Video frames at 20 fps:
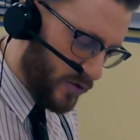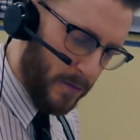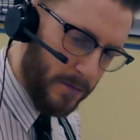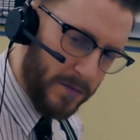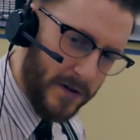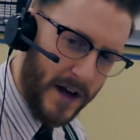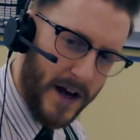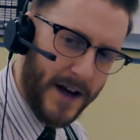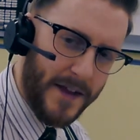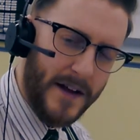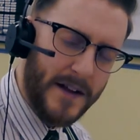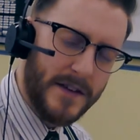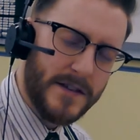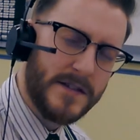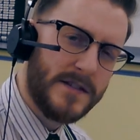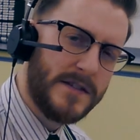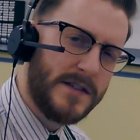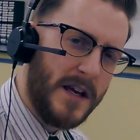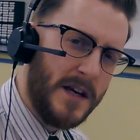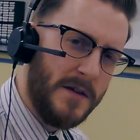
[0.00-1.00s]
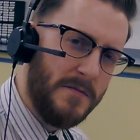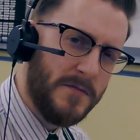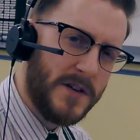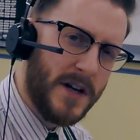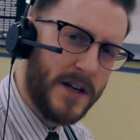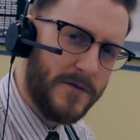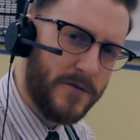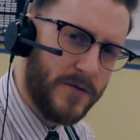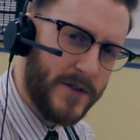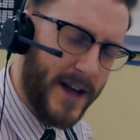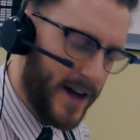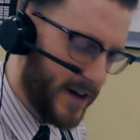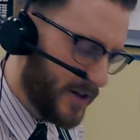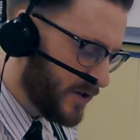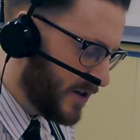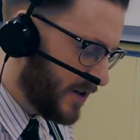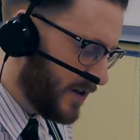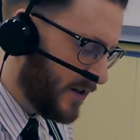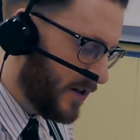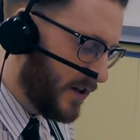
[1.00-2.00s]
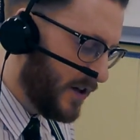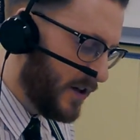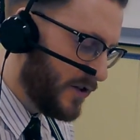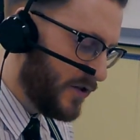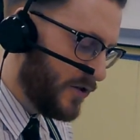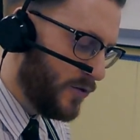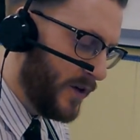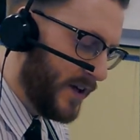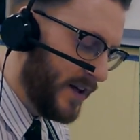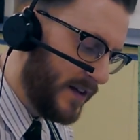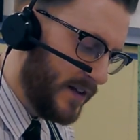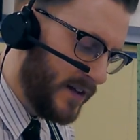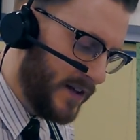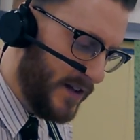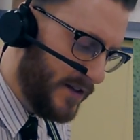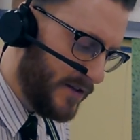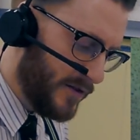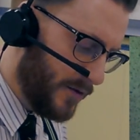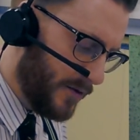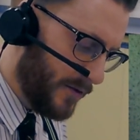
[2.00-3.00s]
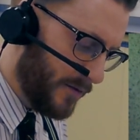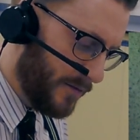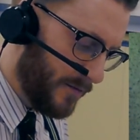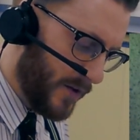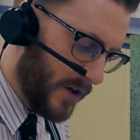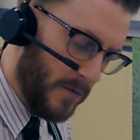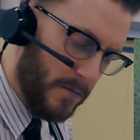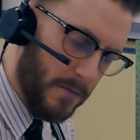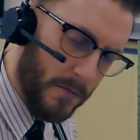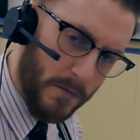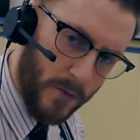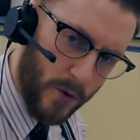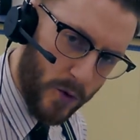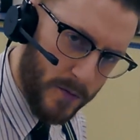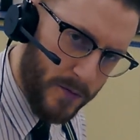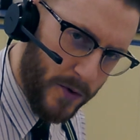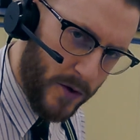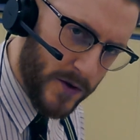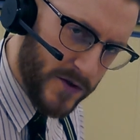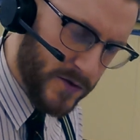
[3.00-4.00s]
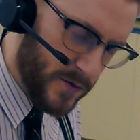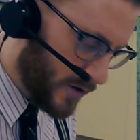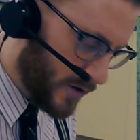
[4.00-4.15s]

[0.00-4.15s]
apply that same kind of reaction to a ketone, more bonds with